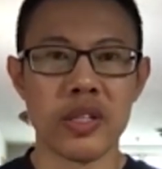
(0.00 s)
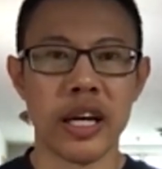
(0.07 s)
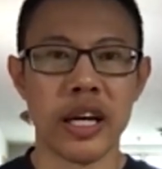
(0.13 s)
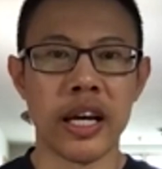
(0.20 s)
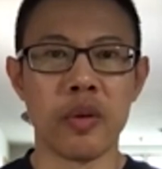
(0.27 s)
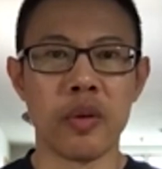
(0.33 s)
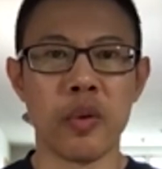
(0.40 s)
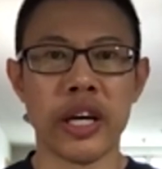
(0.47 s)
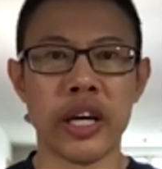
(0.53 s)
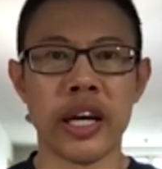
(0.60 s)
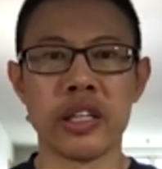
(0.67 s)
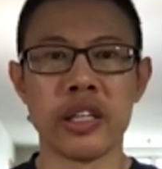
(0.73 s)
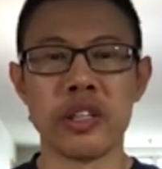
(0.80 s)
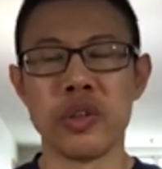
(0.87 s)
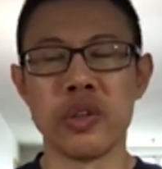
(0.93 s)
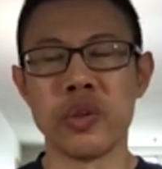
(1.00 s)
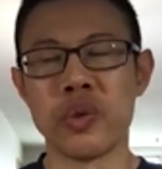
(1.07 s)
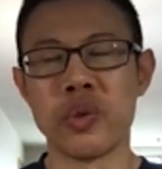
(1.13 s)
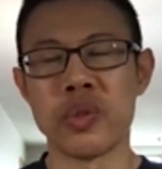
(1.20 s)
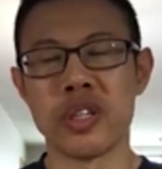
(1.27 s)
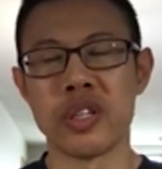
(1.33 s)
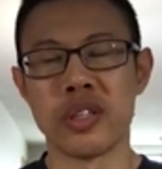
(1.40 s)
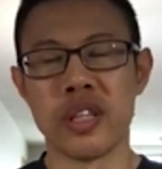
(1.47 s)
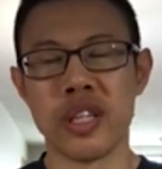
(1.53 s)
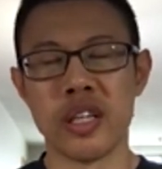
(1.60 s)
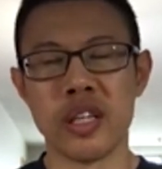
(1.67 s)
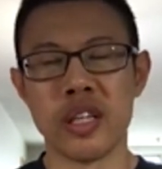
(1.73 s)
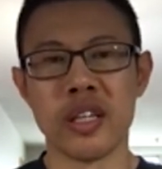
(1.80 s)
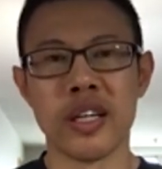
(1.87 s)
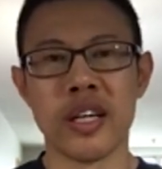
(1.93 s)
and we can use
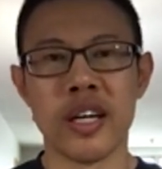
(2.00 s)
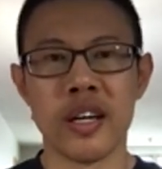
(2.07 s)
the